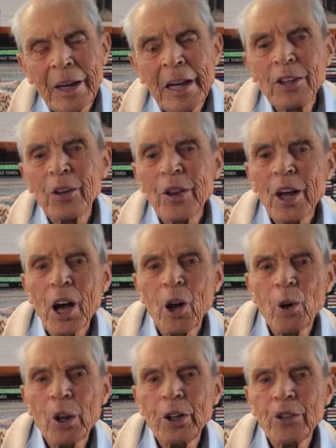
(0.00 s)
Into the
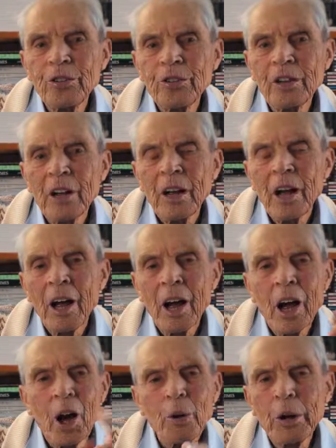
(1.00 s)
holiest
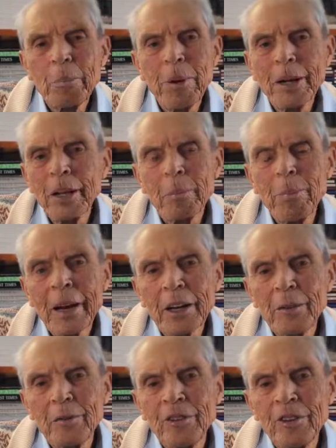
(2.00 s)
only by the
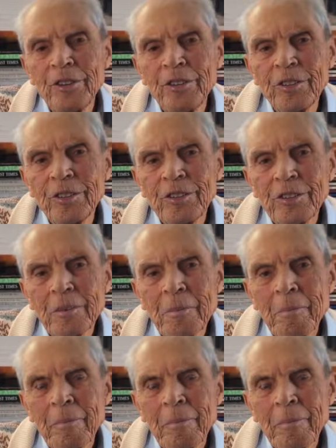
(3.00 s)
blood of Jesus.